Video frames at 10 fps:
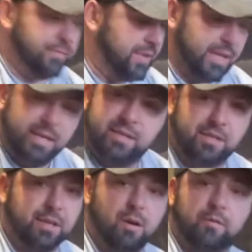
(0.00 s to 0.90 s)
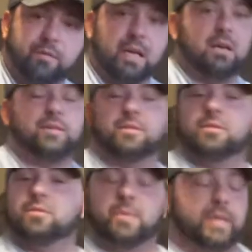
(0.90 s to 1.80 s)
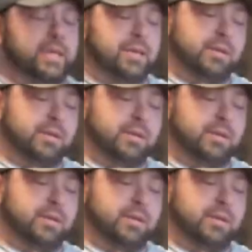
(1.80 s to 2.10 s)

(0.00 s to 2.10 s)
this, you know, felt or tweed